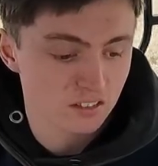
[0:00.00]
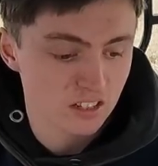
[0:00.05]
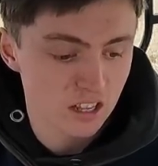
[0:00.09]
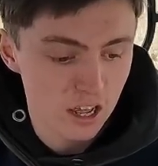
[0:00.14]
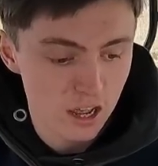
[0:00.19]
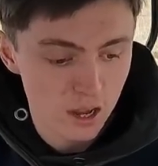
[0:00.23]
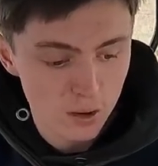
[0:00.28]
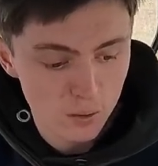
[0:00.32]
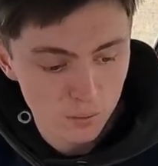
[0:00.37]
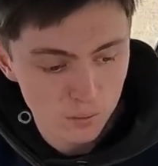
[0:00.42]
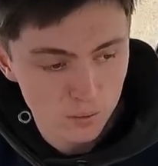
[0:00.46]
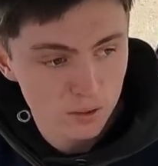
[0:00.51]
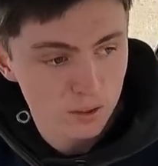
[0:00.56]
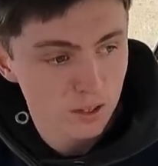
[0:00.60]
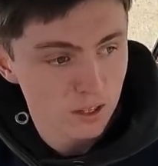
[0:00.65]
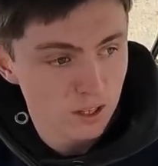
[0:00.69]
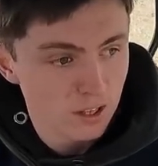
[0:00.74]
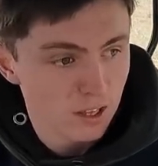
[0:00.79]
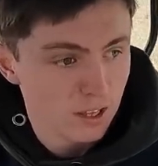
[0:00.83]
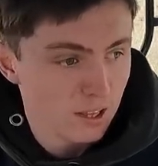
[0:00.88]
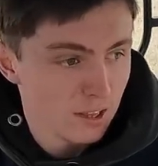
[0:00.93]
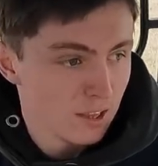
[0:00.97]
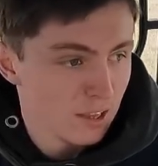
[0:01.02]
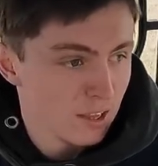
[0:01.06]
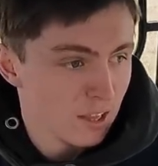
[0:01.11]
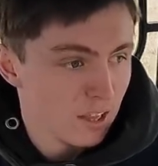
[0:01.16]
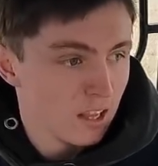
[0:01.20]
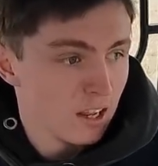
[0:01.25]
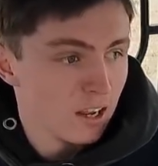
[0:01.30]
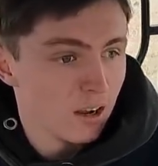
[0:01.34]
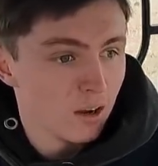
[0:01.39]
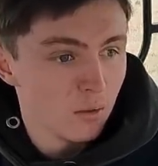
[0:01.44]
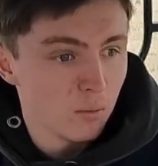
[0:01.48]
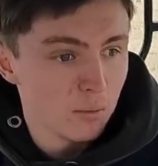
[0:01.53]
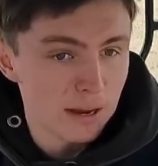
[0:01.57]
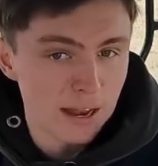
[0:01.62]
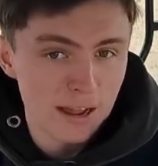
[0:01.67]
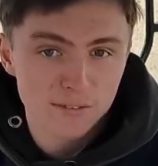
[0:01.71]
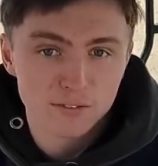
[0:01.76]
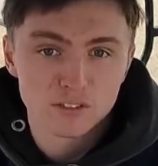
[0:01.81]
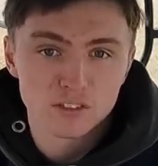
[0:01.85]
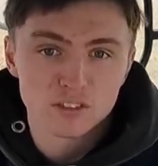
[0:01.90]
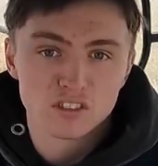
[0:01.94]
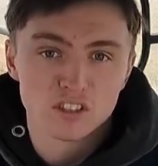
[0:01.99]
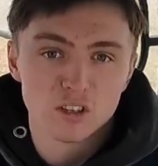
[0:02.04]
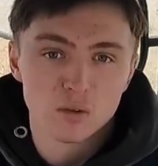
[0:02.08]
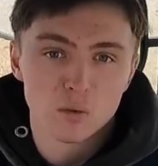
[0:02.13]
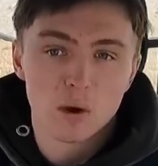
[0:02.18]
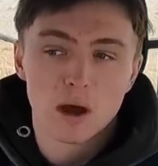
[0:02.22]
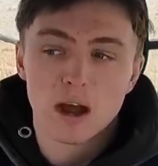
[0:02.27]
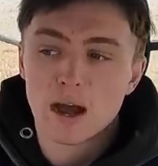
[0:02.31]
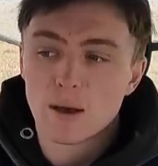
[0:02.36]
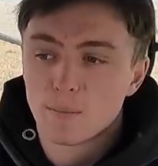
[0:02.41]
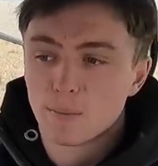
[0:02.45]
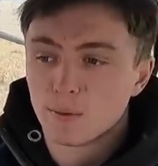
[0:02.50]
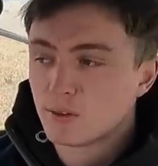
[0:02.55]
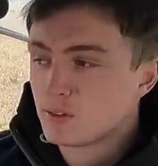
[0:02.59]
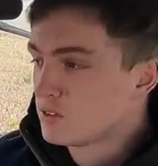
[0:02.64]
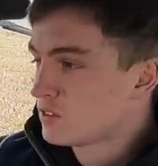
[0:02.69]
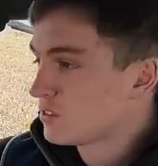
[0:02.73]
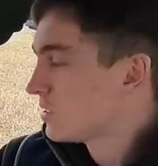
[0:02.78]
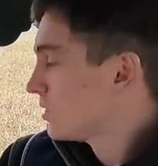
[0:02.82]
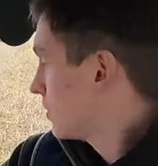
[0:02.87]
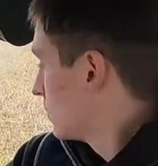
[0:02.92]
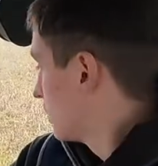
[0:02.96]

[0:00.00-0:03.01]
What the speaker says: so we'll have to see what happens.